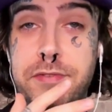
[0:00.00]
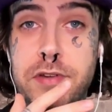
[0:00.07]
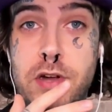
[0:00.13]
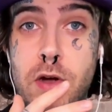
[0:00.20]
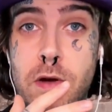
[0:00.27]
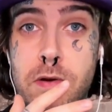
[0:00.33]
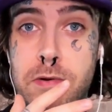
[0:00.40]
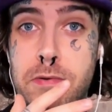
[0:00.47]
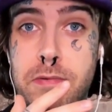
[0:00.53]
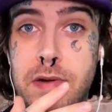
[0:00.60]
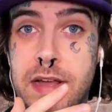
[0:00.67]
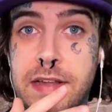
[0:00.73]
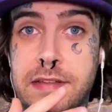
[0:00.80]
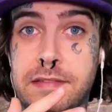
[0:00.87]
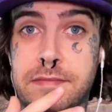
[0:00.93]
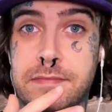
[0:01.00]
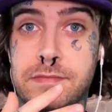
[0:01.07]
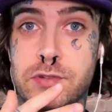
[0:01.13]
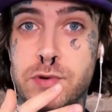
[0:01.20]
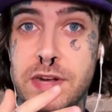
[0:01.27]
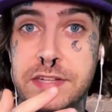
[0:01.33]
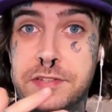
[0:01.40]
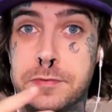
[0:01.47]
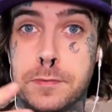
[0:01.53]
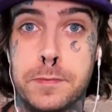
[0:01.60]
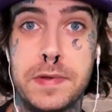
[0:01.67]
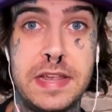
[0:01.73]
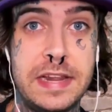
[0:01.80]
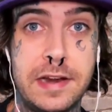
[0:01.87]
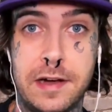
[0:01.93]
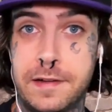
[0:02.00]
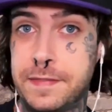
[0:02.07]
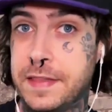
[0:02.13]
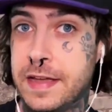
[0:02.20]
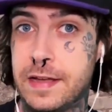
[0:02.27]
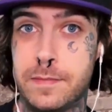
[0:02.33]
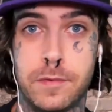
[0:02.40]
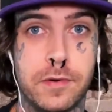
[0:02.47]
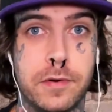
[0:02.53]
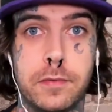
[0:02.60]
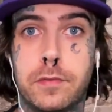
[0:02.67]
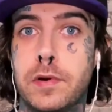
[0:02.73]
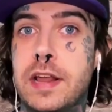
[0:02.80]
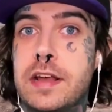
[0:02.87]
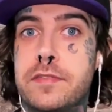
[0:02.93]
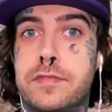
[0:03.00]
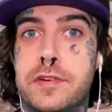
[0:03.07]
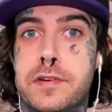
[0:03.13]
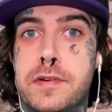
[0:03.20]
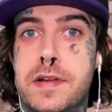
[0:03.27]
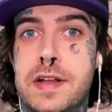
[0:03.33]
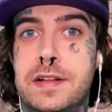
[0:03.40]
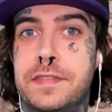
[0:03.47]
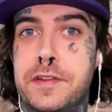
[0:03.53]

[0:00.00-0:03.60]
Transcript: go and try to read on them or whatever,